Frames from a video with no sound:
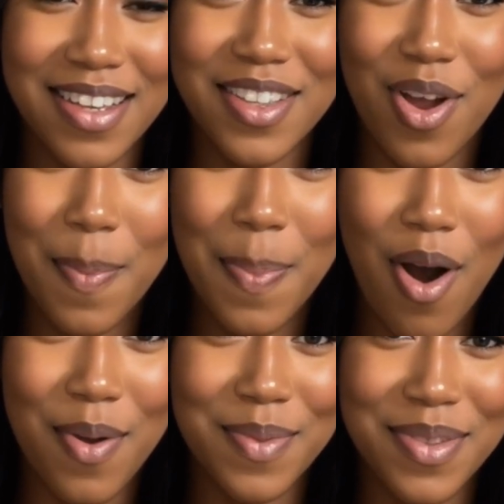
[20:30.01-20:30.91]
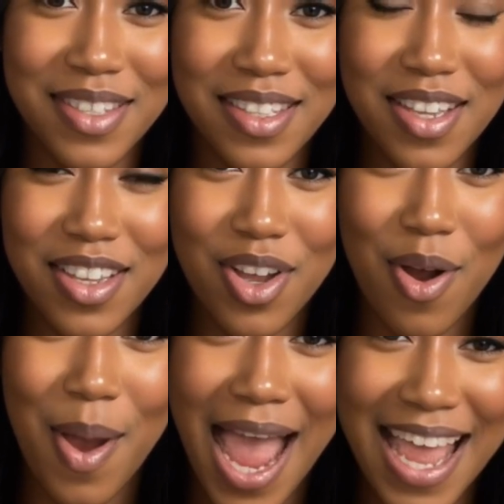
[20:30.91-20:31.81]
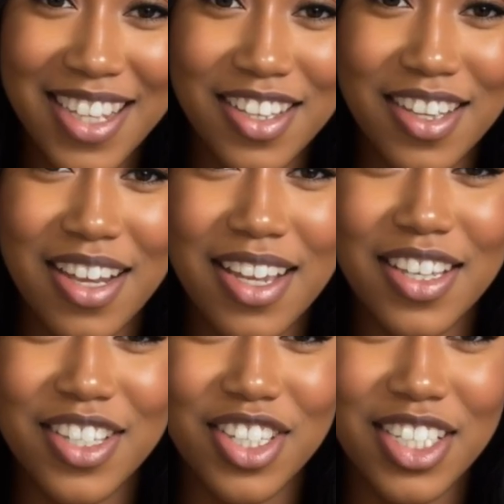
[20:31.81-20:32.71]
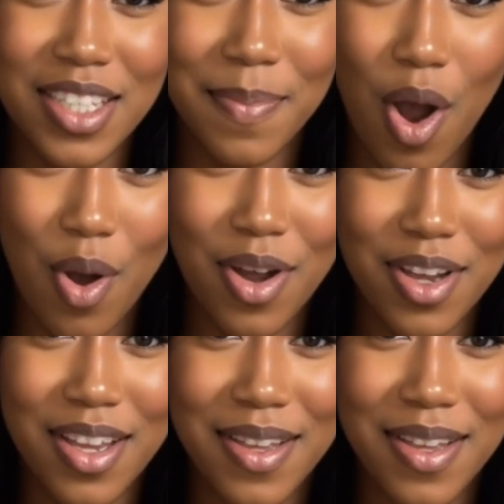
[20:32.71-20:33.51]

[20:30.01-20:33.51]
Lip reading: No bones, no ash, just smoke,